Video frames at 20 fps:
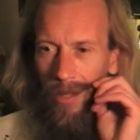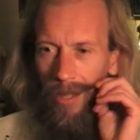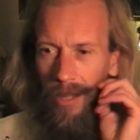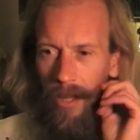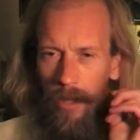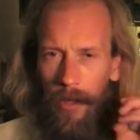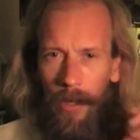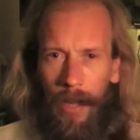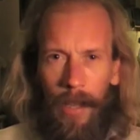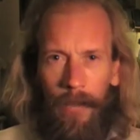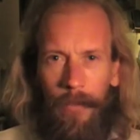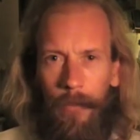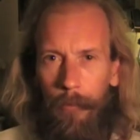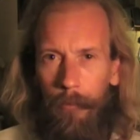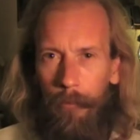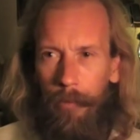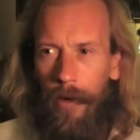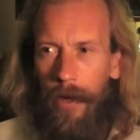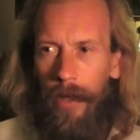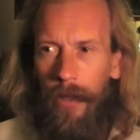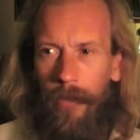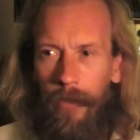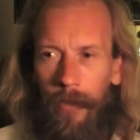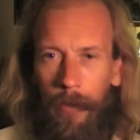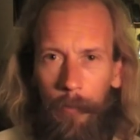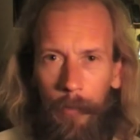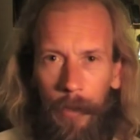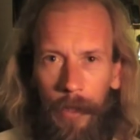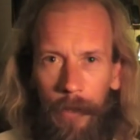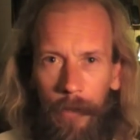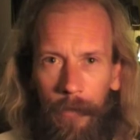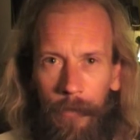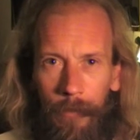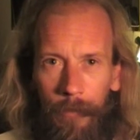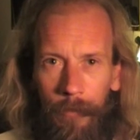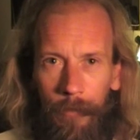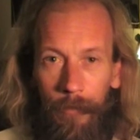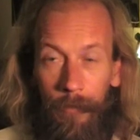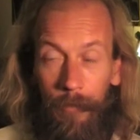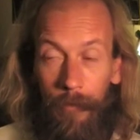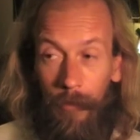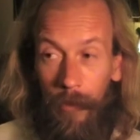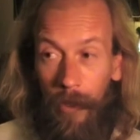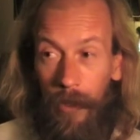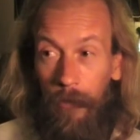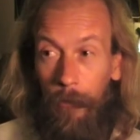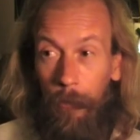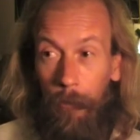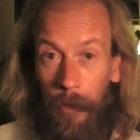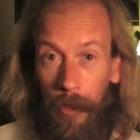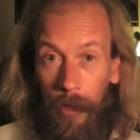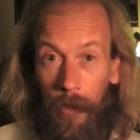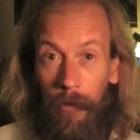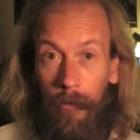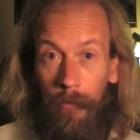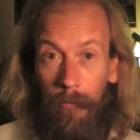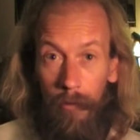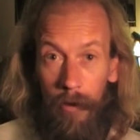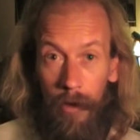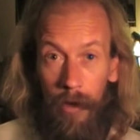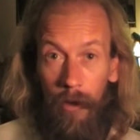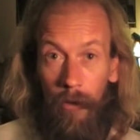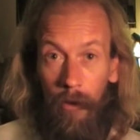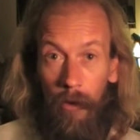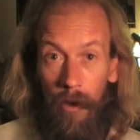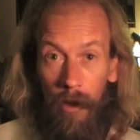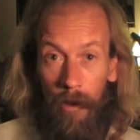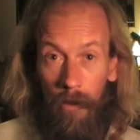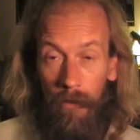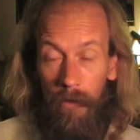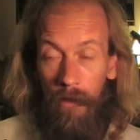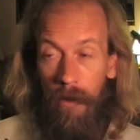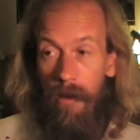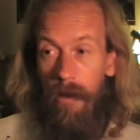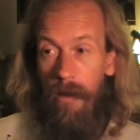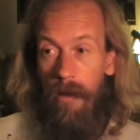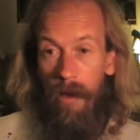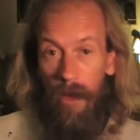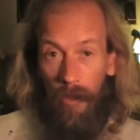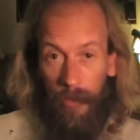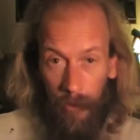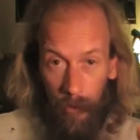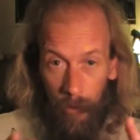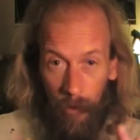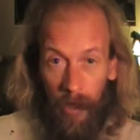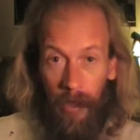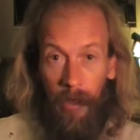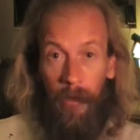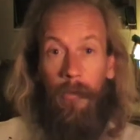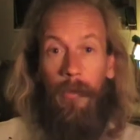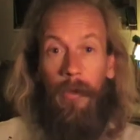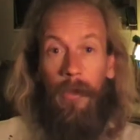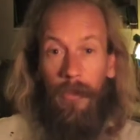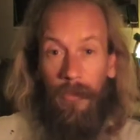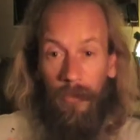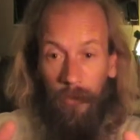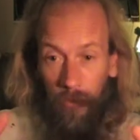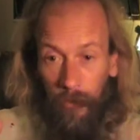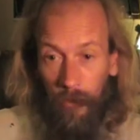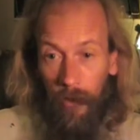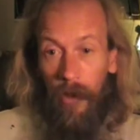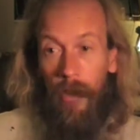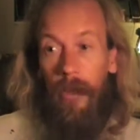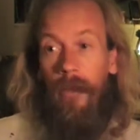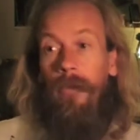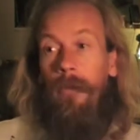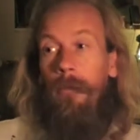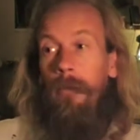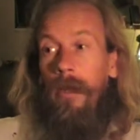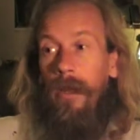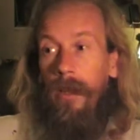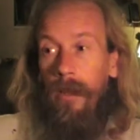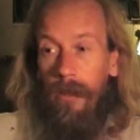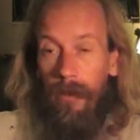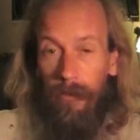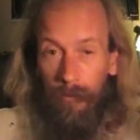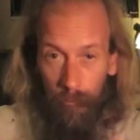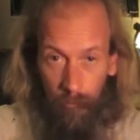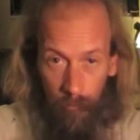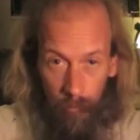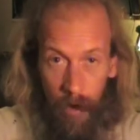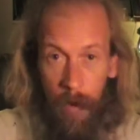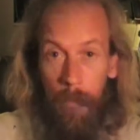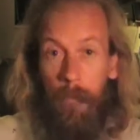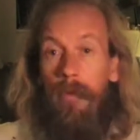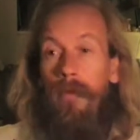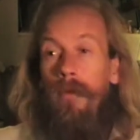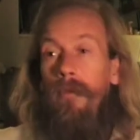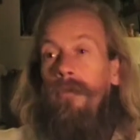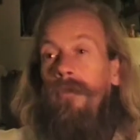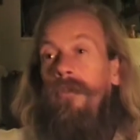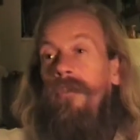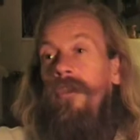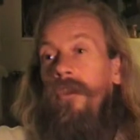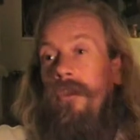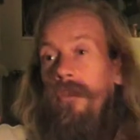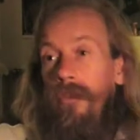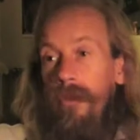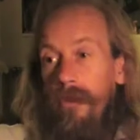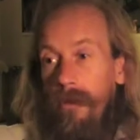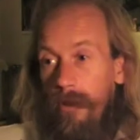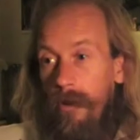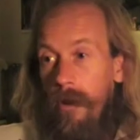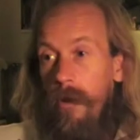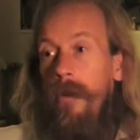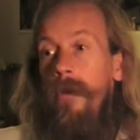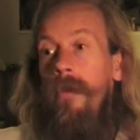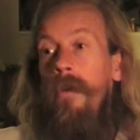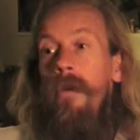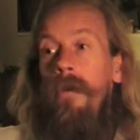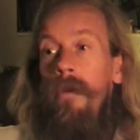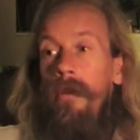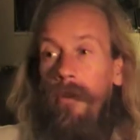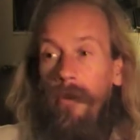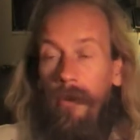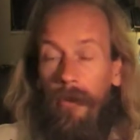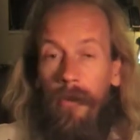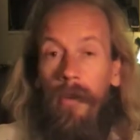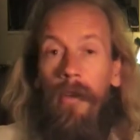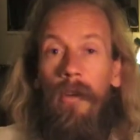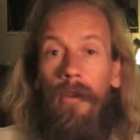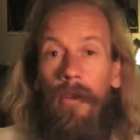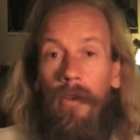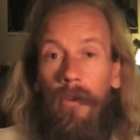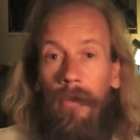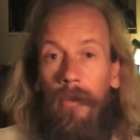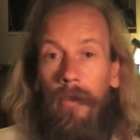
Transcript: And hasn't Brexit been a real earthquake with seismic ripples just going on and on.